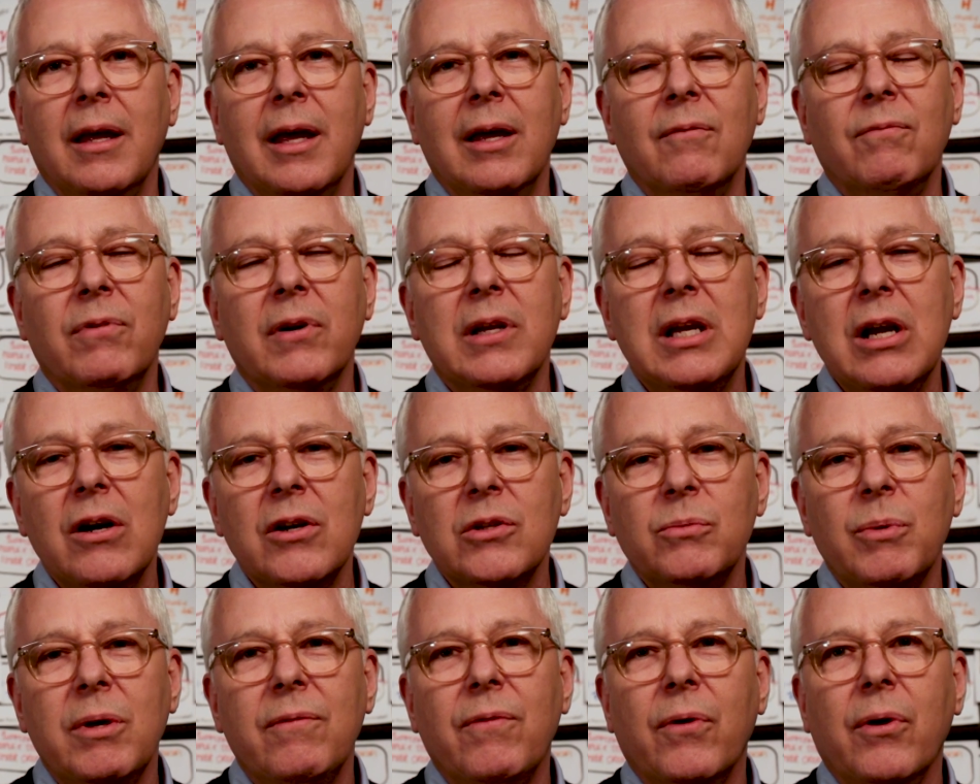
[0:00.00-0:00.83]
and for
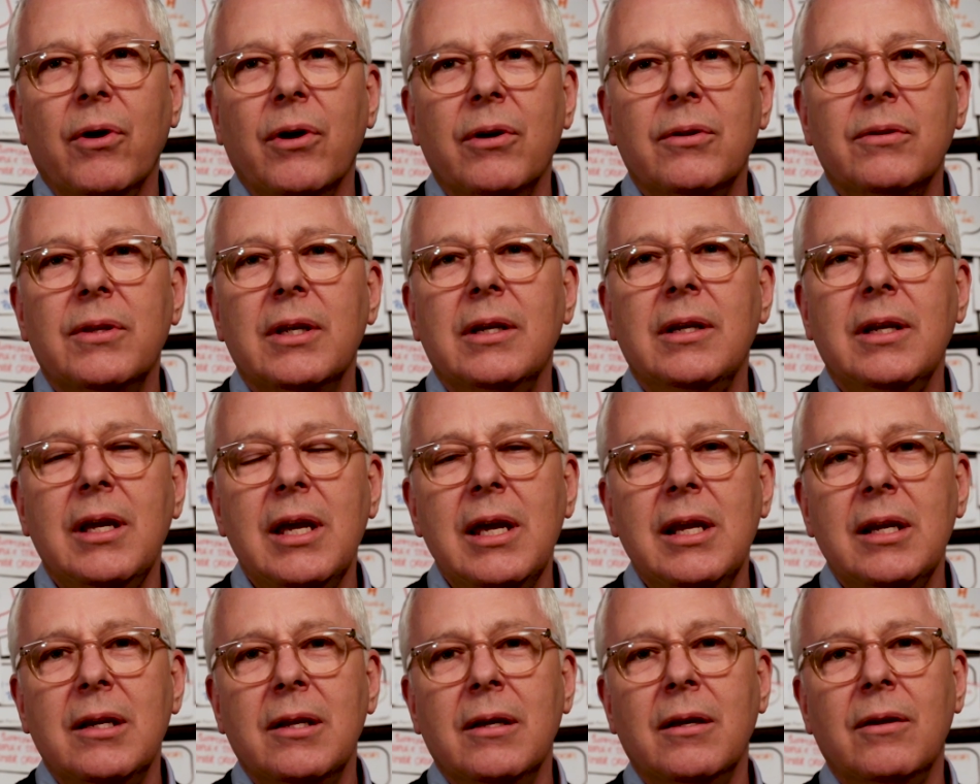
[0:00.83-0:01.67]
years we've heard the
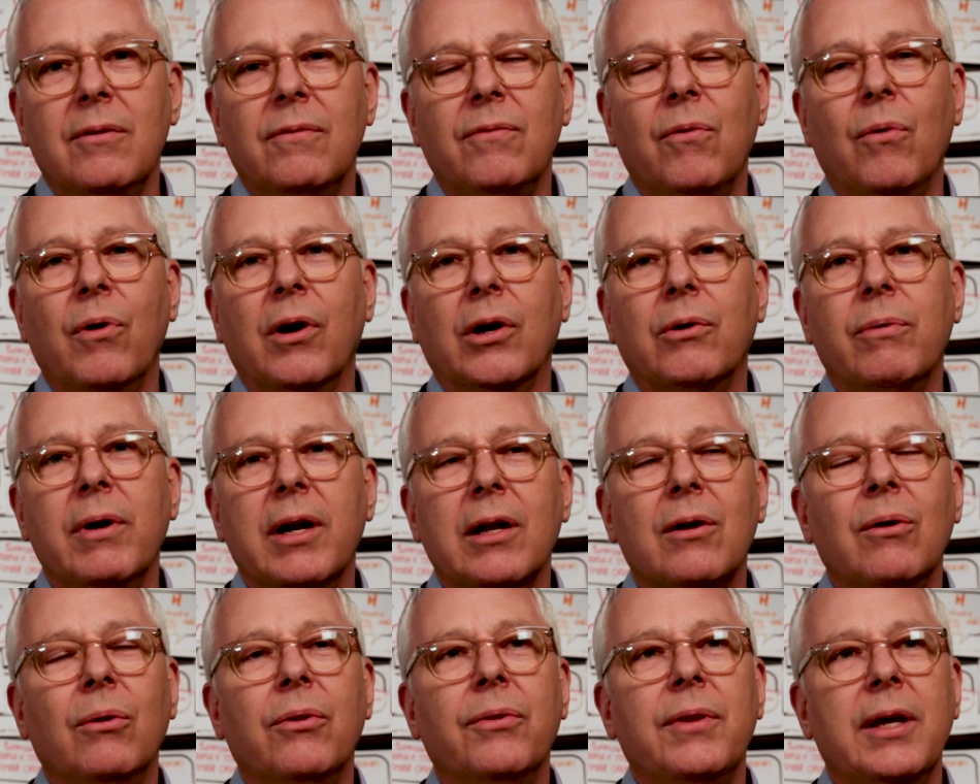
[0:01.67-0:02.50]
need for
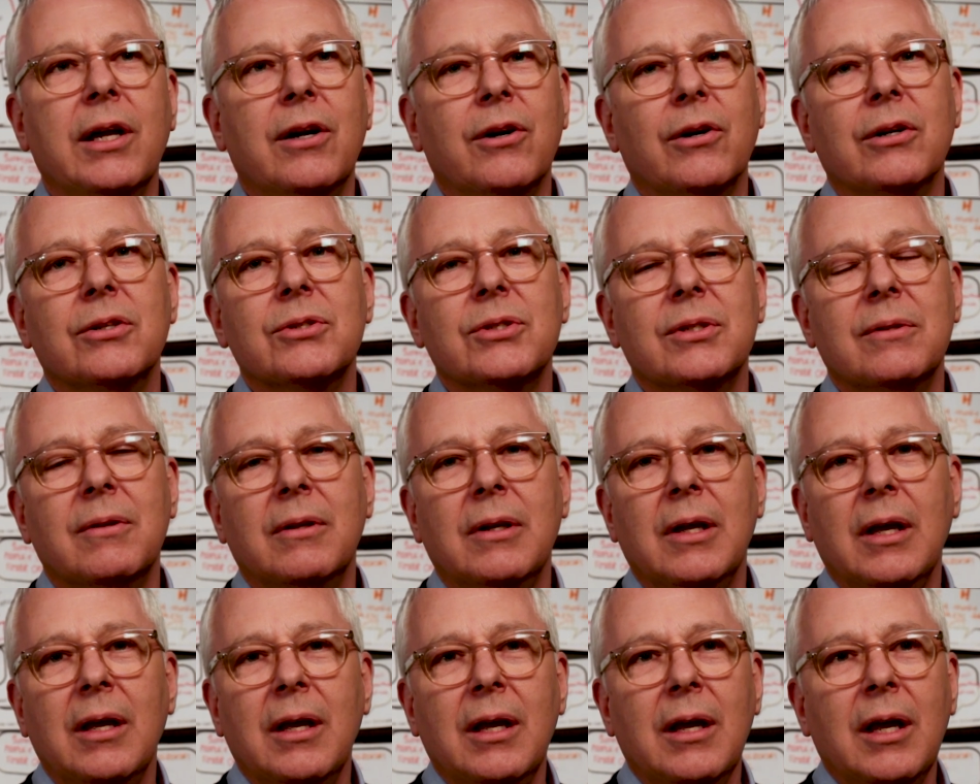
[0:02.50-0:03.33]
critical thinkers.
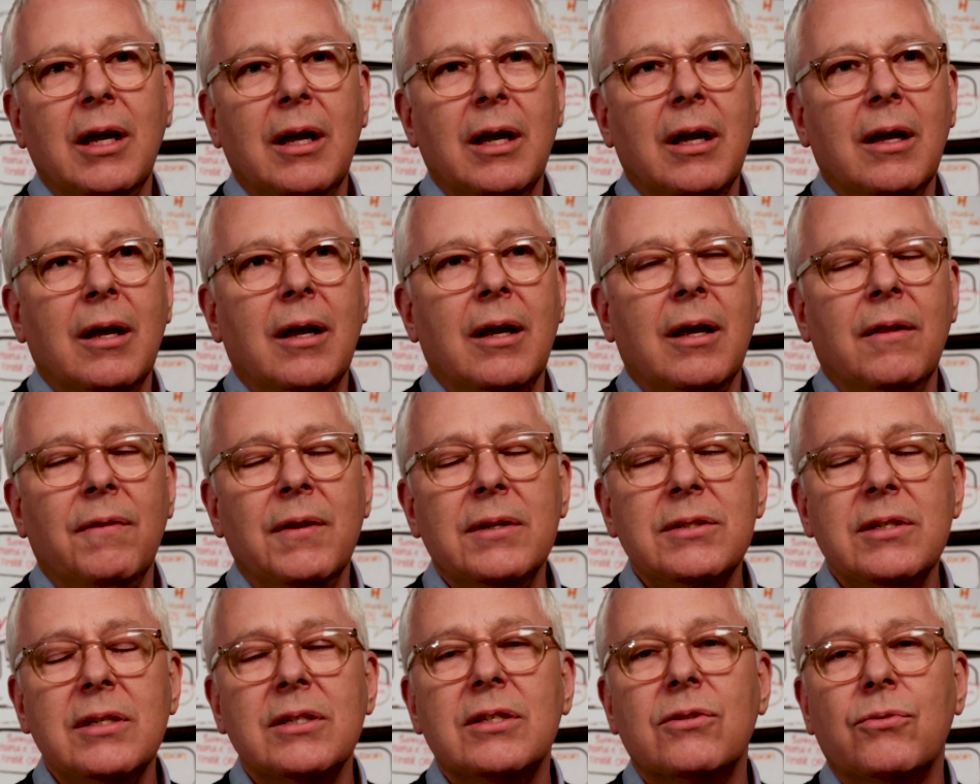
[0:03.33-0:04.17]

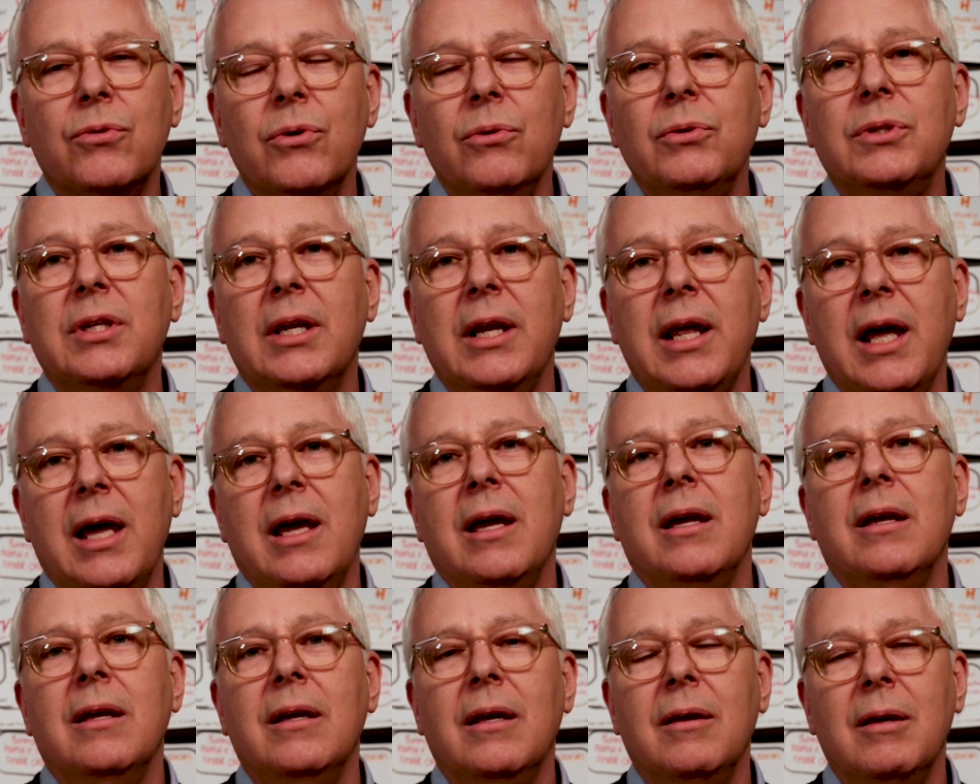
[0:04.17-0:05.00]
This is true
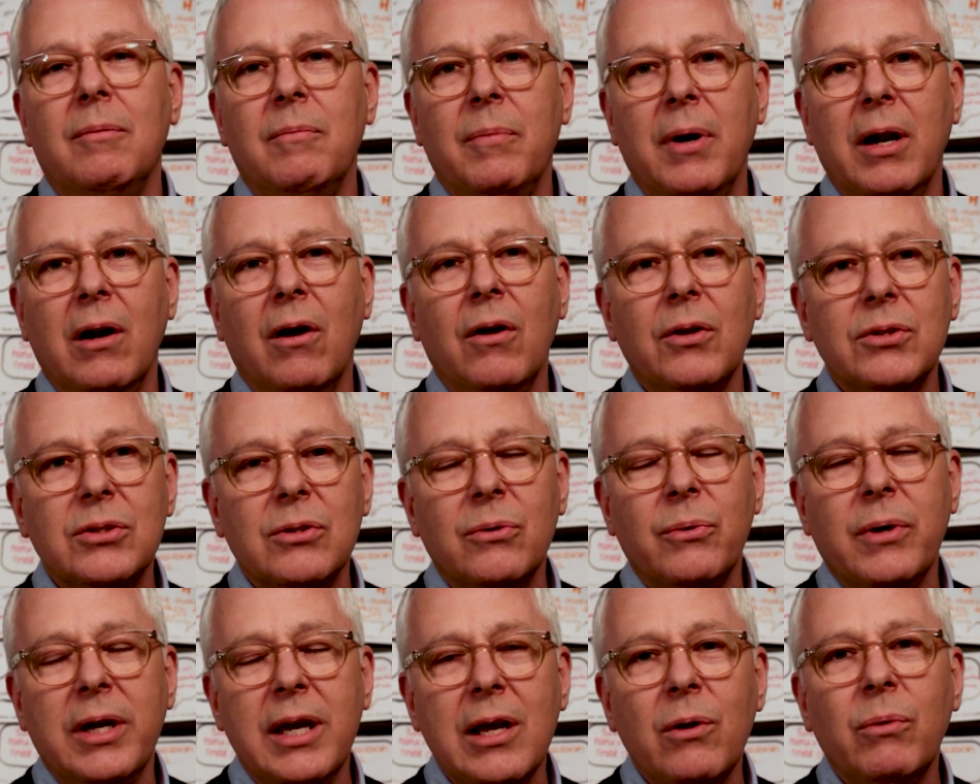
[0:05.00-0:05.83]
today, but
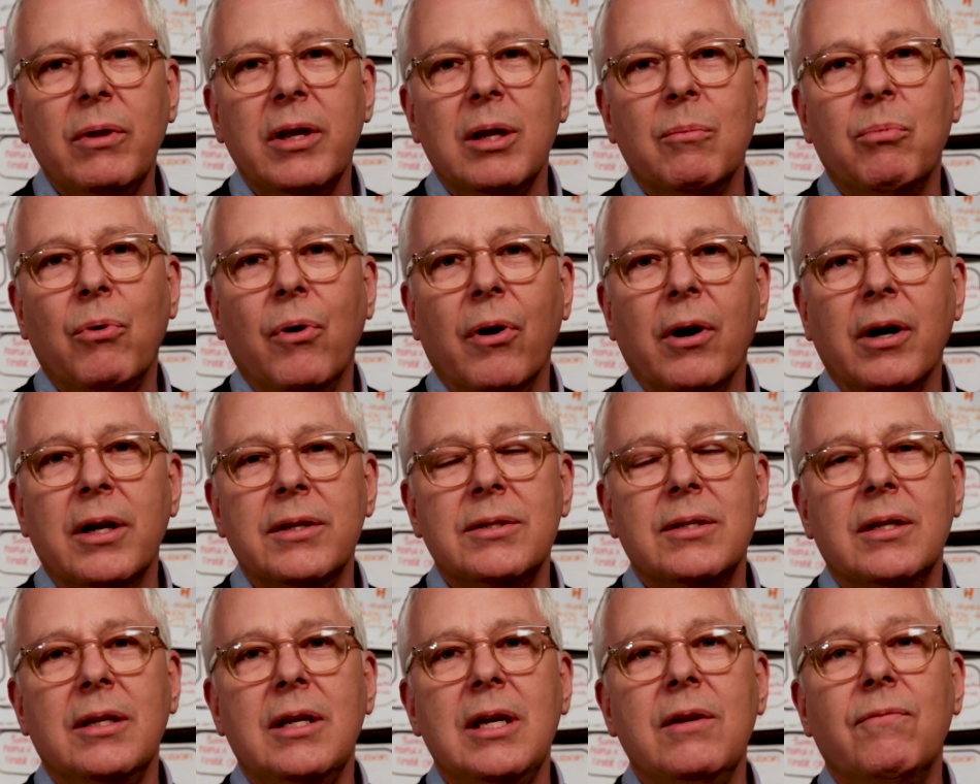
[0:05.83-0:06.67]
also equally important
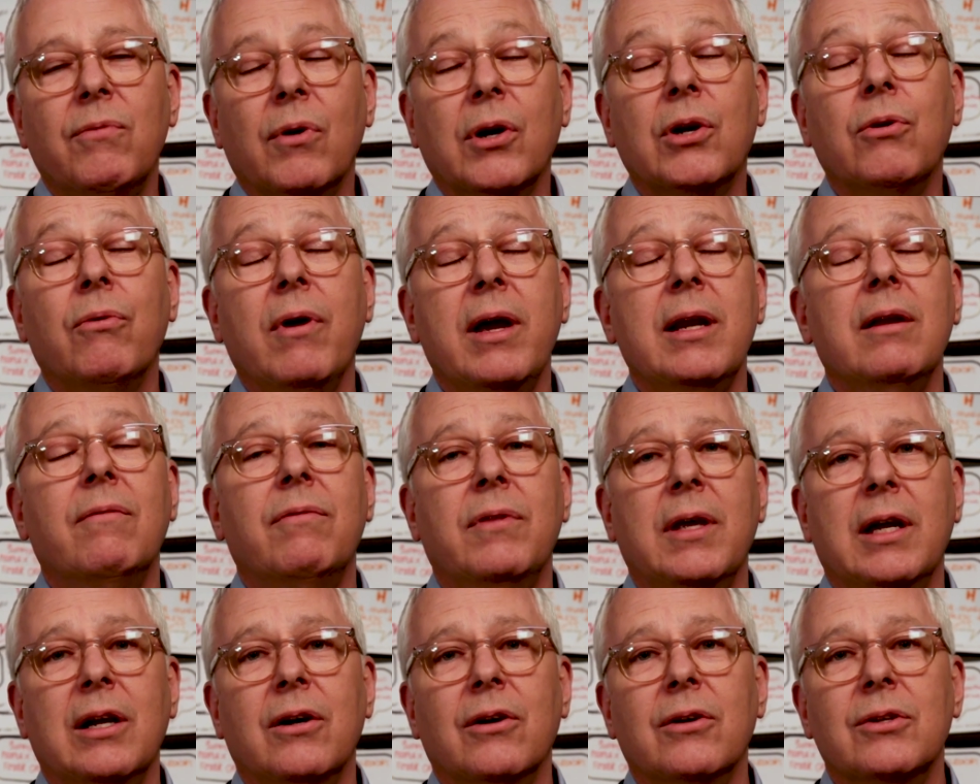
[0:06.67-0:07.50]
is the need for
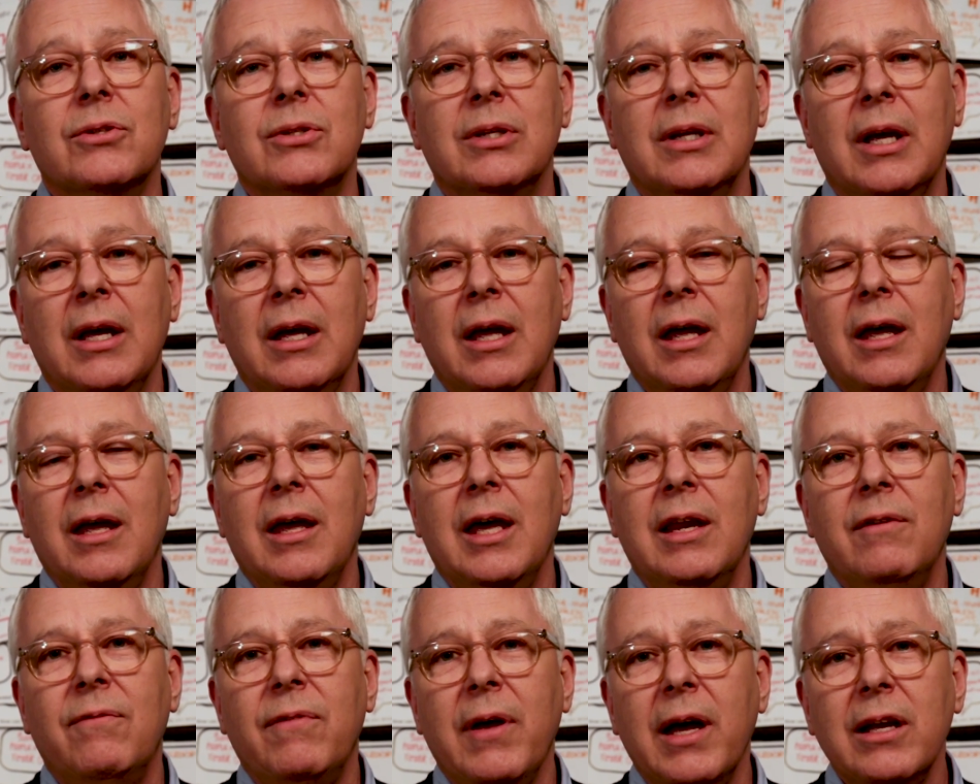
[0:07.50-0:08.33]
creative thinkers.
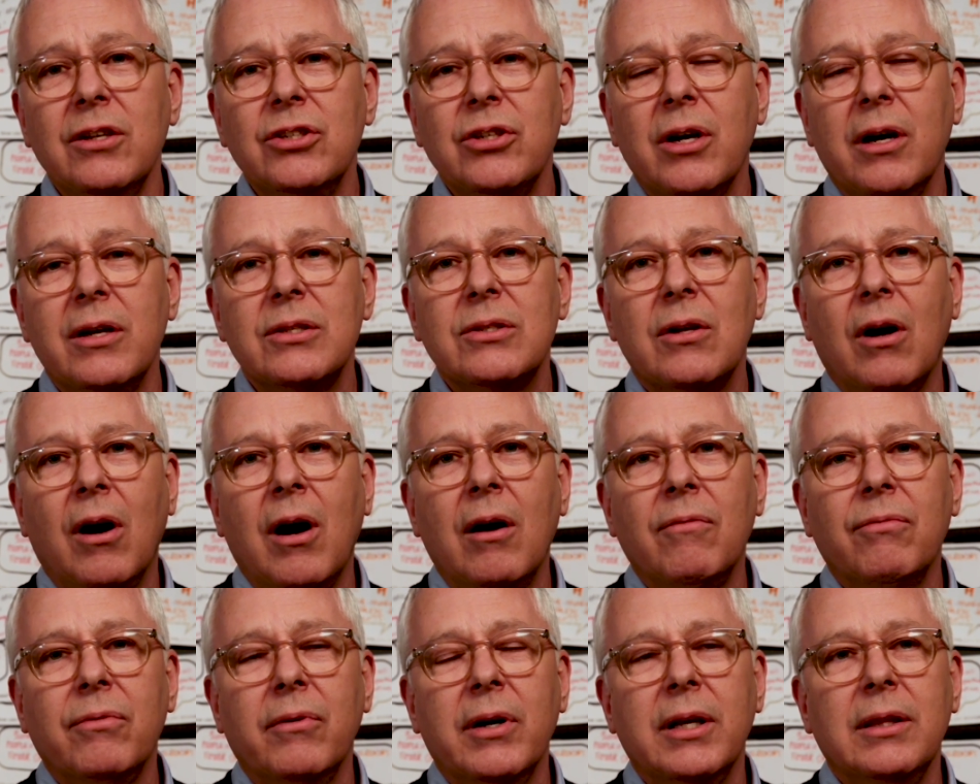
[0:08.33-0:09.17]
And Fanshawe is
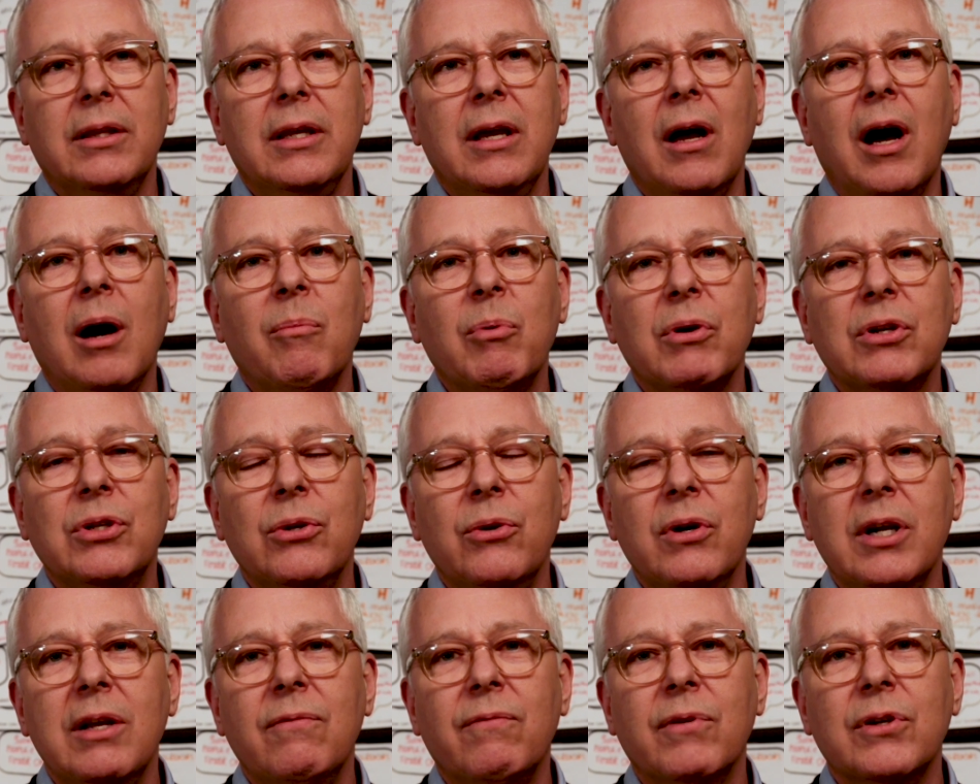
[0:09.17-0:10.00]
offering the
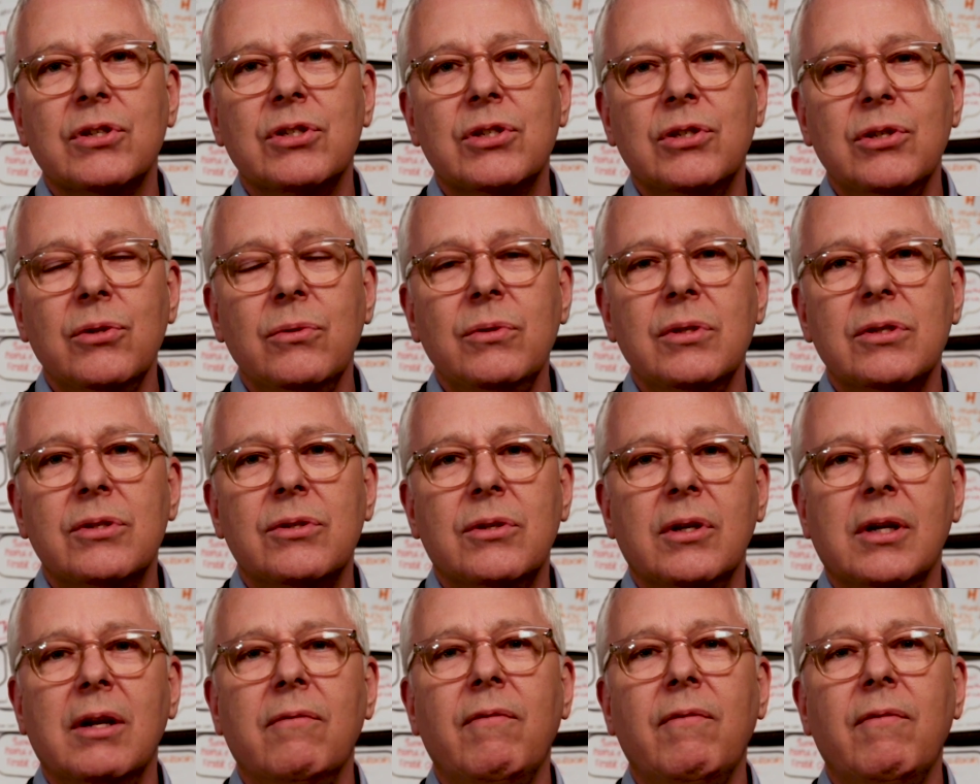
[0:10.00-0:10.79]
opportunity for students to